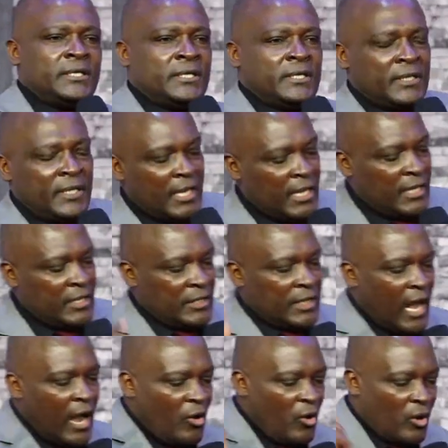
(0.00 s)
they
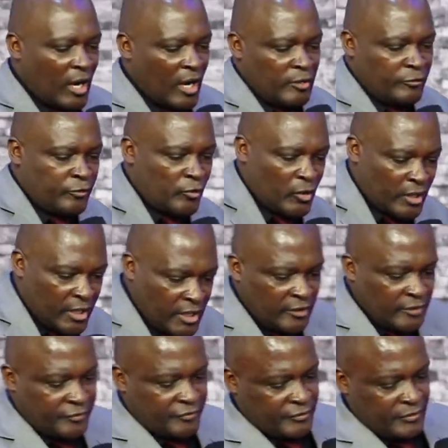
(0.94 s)
now can
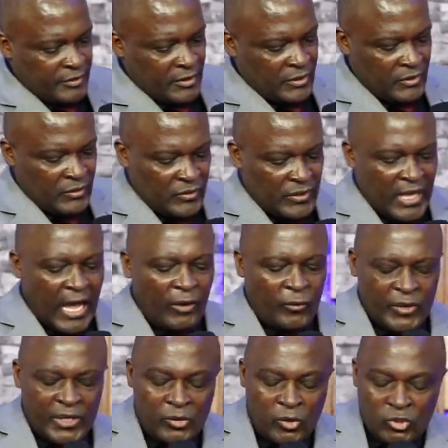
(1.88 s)
forgive. They,
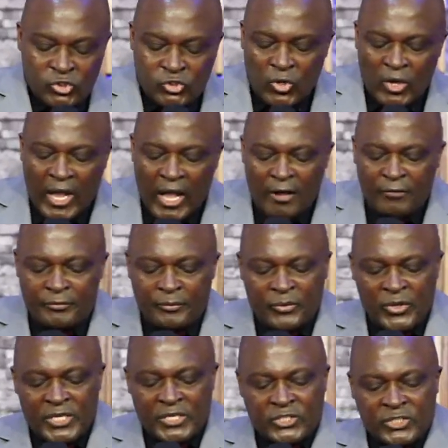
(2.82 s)
we also have
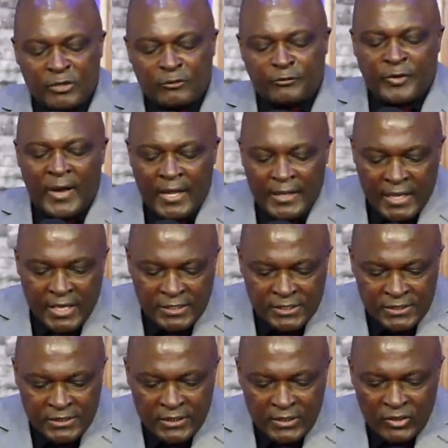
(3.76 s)
blessing
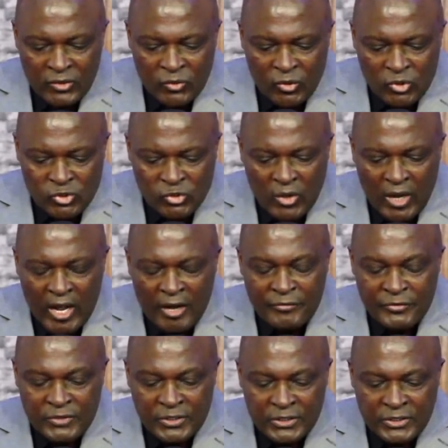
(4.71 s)
fathers, we also
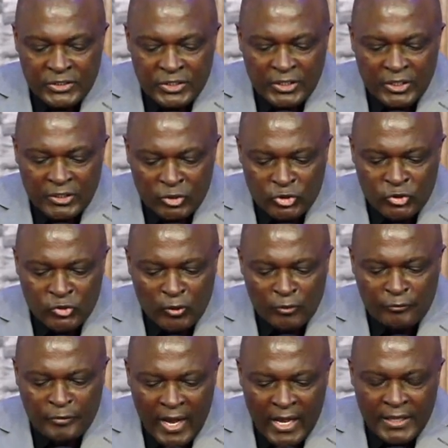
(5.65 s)
have generational
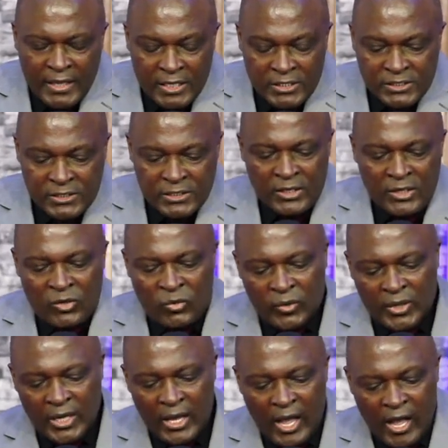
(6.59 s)
fathers,
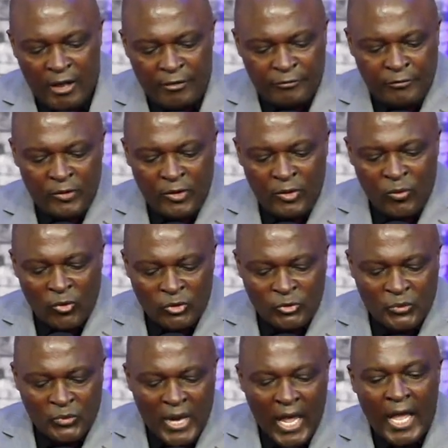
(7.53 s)
we have
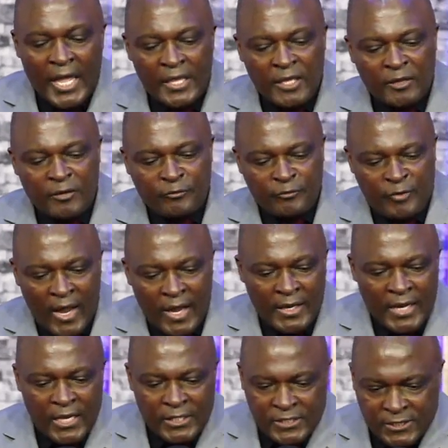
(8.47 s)
multiplying
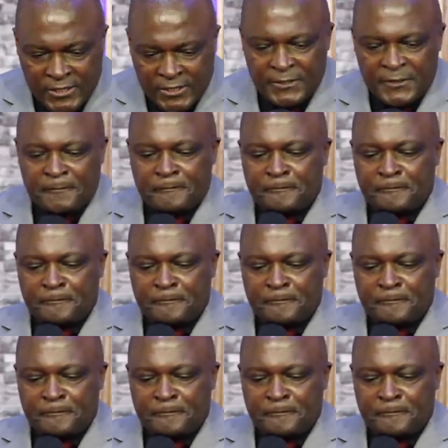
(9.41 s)
fathers.